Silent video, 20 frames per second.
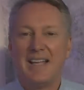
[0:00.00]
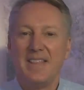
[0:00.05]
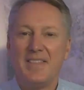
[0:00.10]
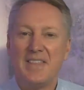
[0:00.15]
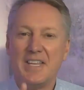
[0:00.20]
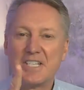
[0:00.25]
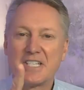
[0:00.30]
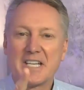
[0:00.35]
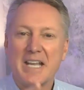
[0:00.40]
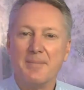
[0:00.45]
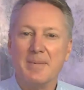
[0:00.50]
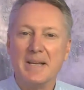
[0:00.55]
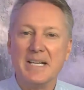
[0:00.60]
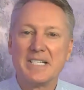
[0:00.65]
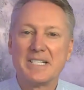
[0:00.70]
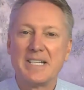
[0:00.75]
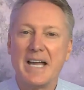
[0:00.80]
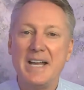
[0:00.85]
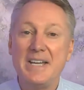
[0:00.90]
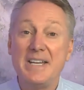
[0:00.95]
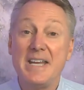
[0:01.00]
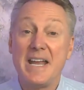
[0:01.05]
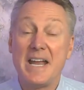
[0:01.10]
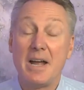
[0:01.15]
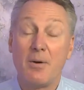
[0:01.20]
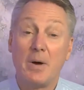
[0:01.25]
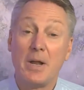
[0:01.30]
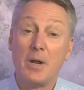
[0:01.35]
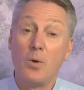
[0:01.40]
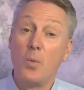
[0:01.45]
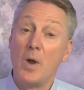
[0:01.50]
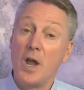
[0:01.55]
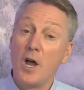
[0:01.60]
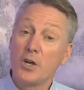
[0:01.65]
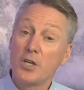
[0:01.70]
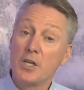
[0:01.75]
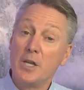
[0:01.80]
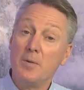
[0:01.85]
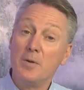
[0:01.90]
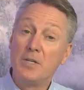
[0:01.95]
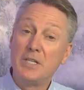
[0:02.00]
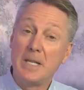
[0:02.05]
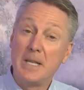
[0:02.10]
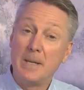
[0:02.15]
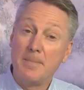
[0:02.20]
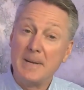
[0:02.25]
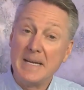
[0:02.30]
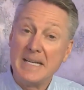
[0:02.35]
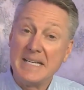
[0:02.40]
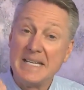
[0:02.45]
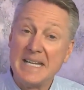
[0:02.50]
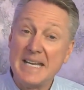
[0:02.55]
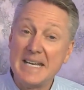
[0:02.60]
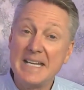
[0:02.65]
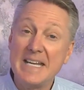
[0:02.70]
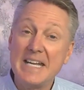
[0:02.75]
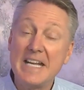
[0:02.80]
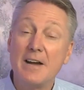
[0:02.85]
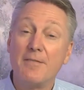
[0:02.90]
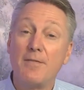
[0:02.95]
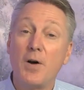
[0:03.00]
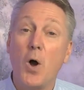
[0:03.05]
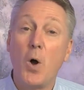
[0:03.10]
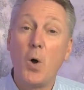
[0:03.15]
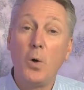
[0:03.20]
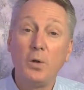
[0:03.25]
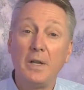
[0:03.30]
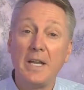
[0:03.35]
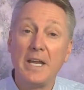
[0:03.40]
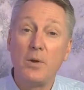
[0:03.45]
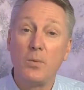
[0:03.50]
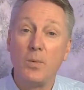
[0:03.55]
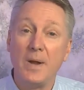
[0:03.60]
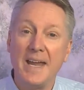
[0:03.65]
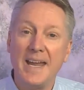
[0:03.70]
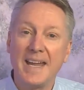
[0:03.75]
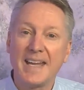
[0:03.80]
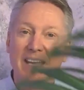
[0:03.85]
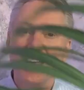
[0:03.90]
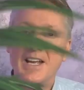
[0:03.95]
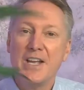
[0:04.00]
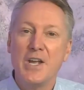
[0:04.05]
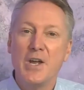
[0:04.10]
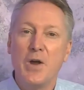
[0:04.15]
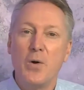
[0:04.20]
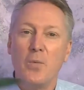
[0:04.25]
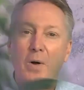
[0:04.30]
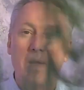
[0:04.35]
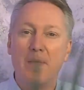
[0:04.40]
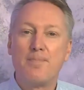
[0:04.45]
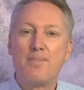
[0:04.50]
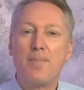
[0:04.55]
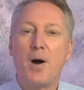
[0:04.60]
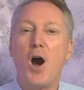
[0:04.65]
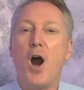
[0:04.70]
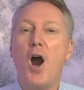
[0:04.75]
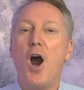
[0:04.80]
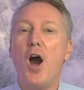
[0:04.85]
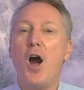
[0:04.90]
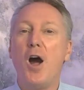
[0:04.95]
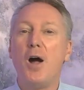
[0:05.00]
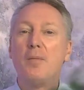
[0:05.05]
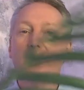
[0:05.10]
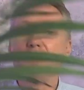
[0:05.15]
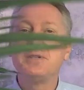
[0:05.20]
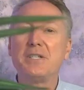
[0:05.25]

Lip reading: This coming Sunday, I want to welcome you to the beginning of Holy Week with Palm